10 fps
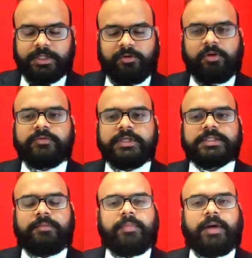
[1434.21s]
and all of these
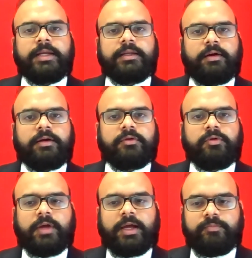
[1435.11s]
combined are
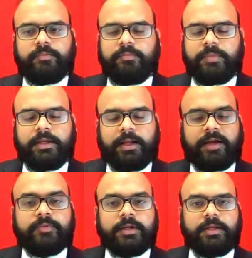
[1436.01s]
going to be
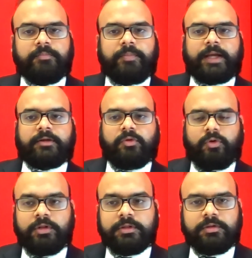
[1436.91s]
having an impact
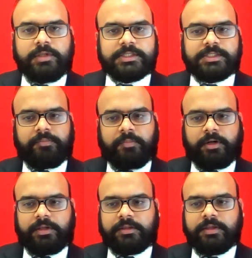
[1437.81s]
on the real estate
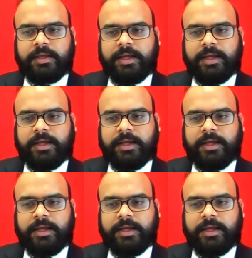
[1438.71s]
market.